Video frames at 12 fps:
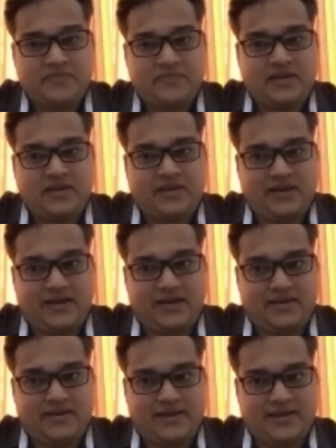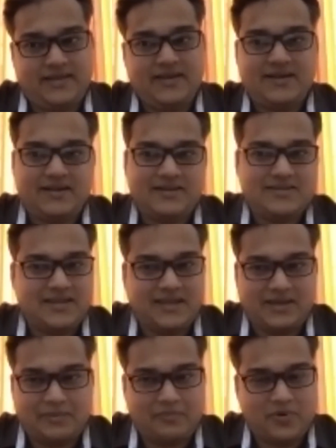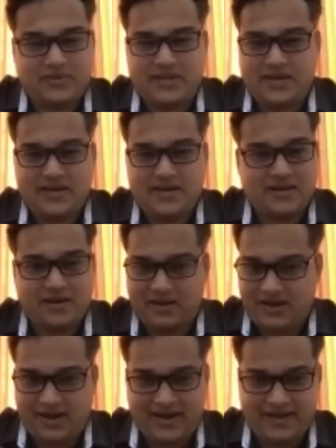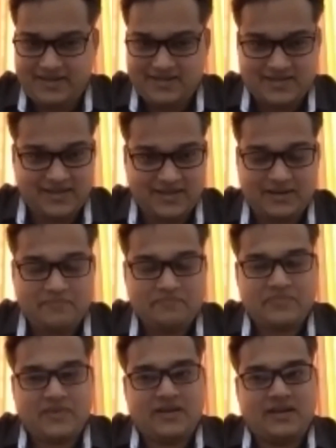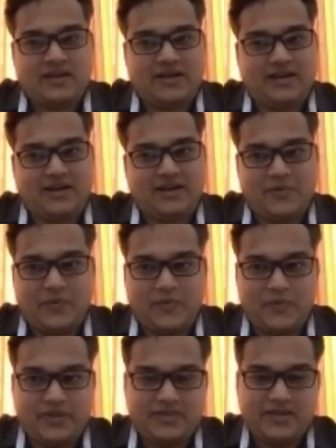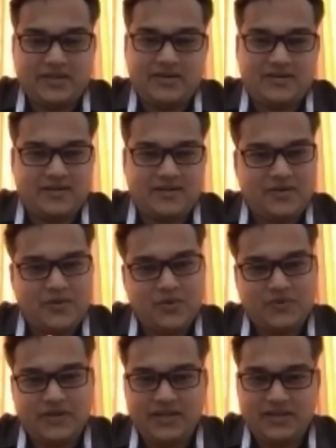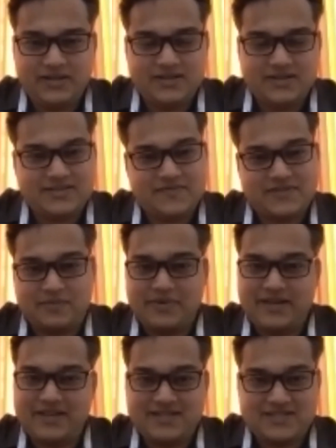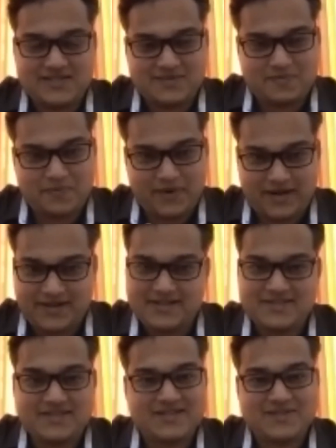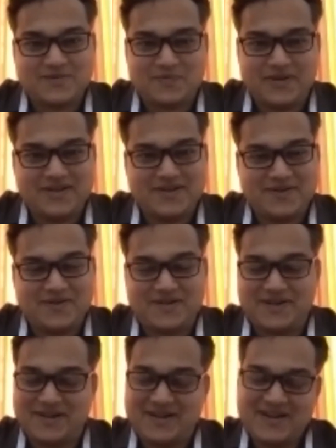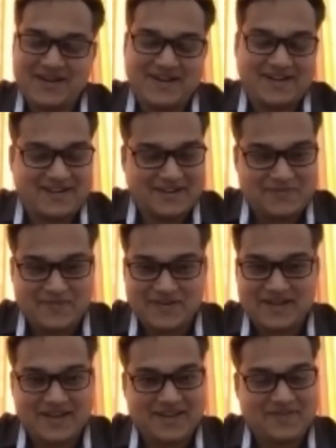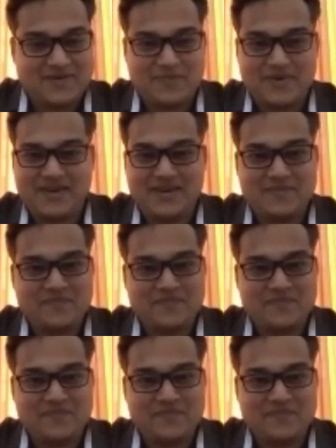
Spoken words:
And I think, see, more than I tell, within 2 3 years, if somebody is practicing in Supreme Court, it definitely will be